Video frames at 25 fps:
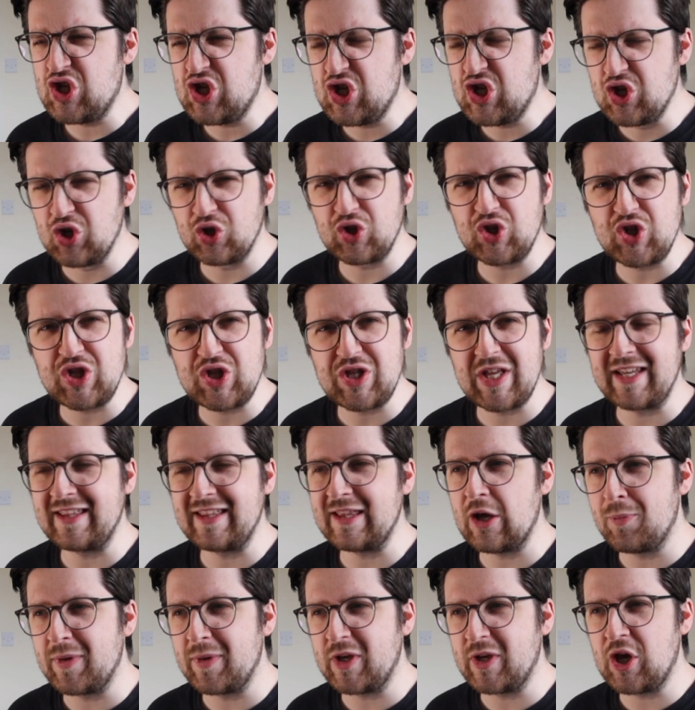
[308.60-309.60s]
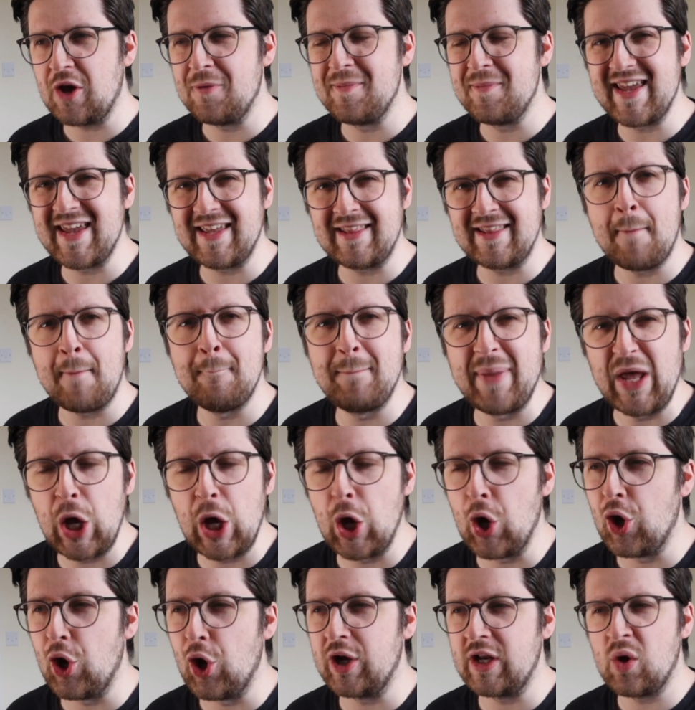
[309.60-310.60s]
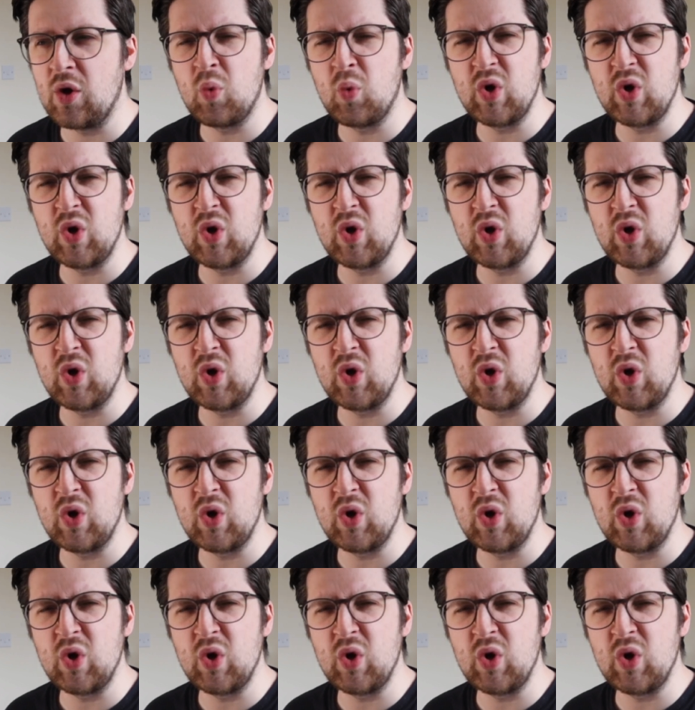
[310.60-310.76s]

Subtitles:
just think they'll be committing that bit earlier,